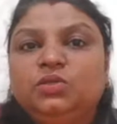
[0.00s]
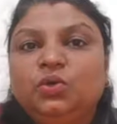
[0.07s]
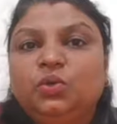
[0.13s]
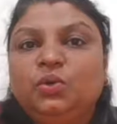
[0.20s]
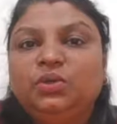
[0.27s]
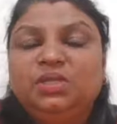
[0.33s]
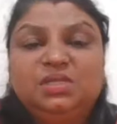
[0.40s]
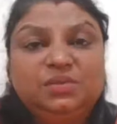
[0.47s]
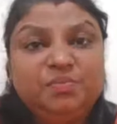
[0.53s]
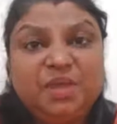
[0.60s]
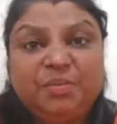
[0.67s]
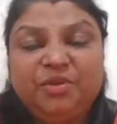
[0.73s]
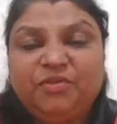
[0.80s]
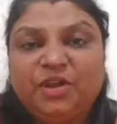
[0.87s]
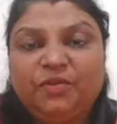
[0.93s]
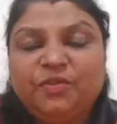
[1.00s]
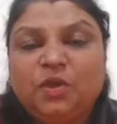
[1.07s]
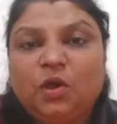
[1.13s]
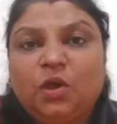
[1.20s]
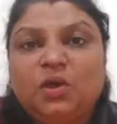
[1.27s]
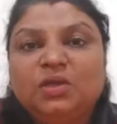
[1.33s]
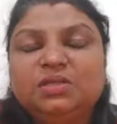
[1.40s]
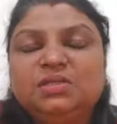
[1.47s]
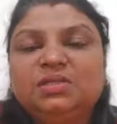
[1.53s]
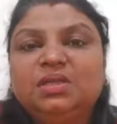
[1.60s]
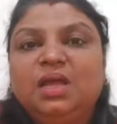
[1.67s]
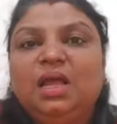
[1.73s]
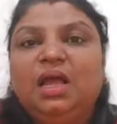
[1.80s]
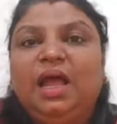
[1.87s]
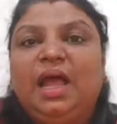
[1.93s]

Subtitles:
So this may be one of the cause.